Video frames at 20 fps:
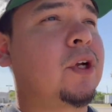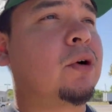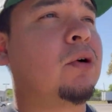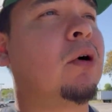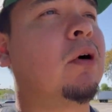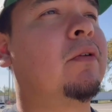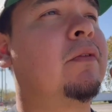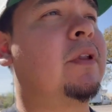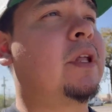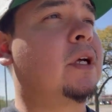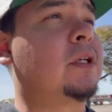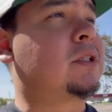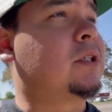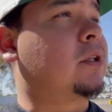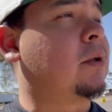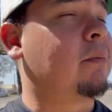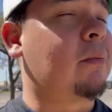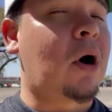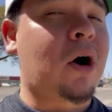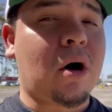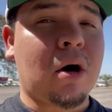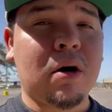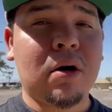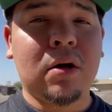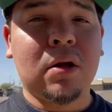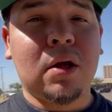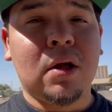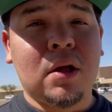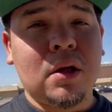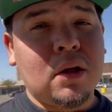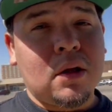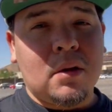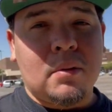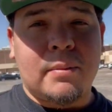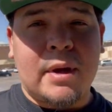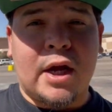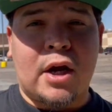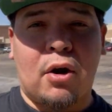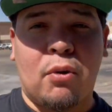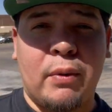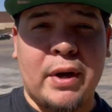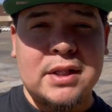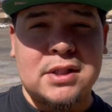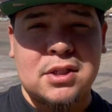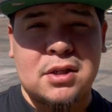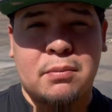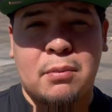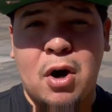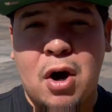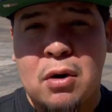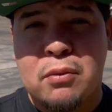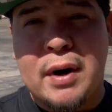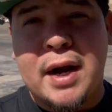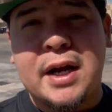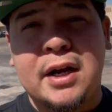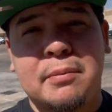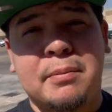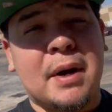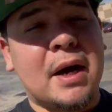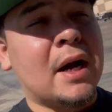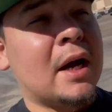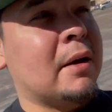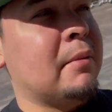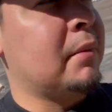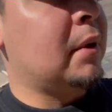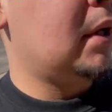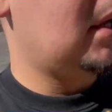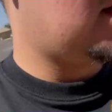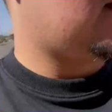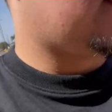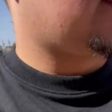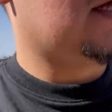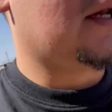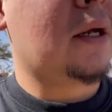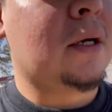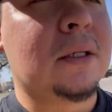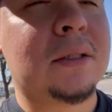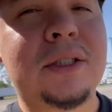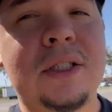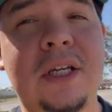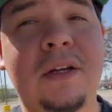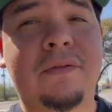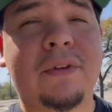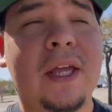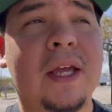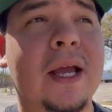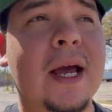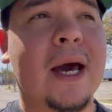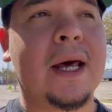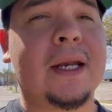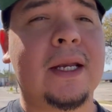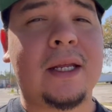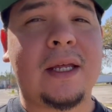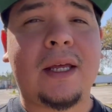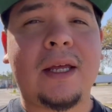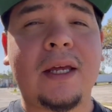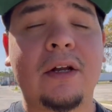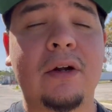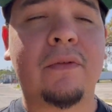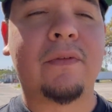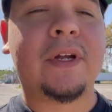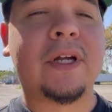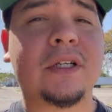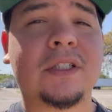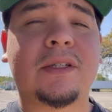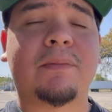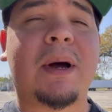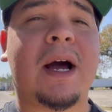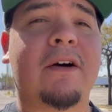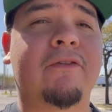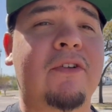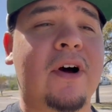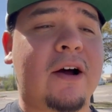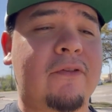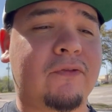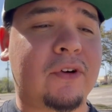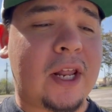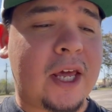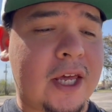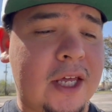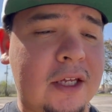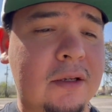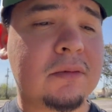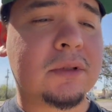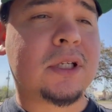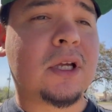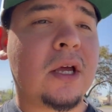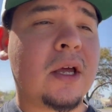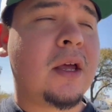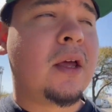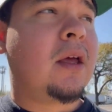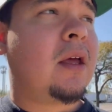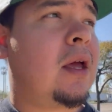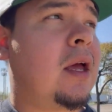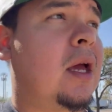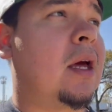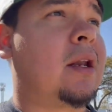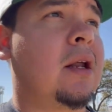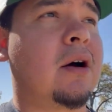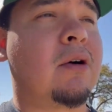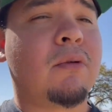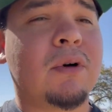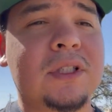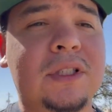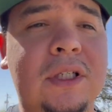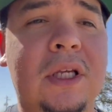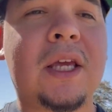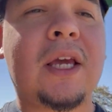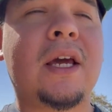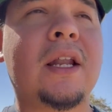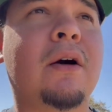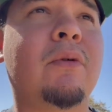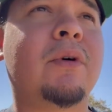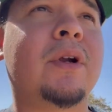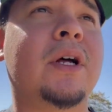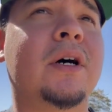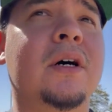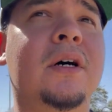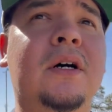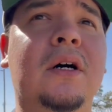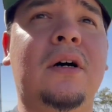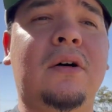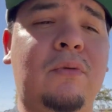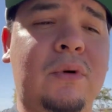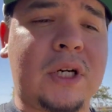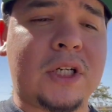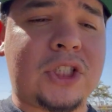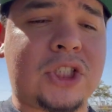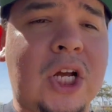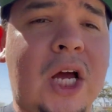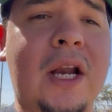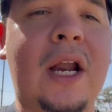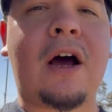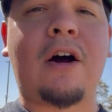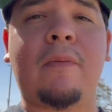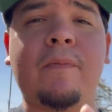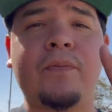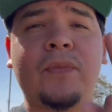go over there to the mall, make our way to the mall right here behind me, and see if they got any heat over here, some hot flames. And once again, I wanna shout out